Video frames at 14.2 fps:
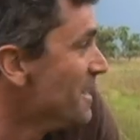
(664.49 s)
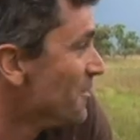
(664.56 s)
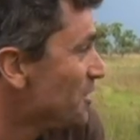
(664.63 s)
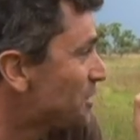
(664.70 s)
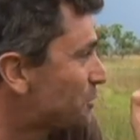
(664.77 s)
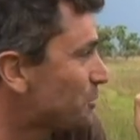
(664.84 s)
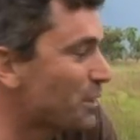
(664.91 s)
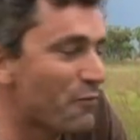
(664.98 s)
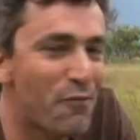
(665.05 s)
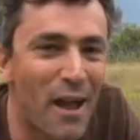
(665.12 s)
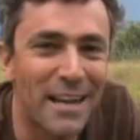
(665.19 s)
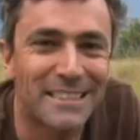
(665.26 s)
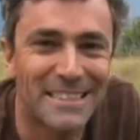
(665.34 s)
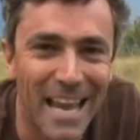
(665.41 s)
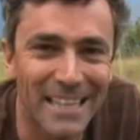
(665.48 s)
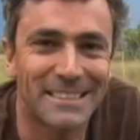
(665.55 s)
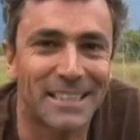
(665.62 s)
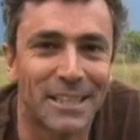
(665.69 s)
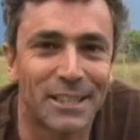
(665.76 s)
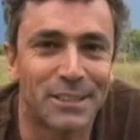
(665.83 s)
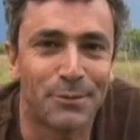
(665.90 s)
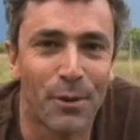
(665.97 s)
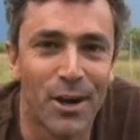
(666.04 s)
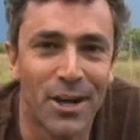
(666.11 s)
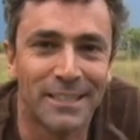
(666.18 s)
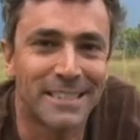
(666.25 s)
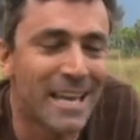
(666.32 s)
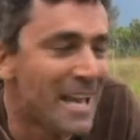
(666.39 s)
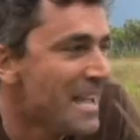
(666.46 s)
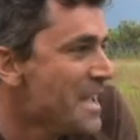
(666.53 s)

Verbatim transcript: This was a fantastic experience,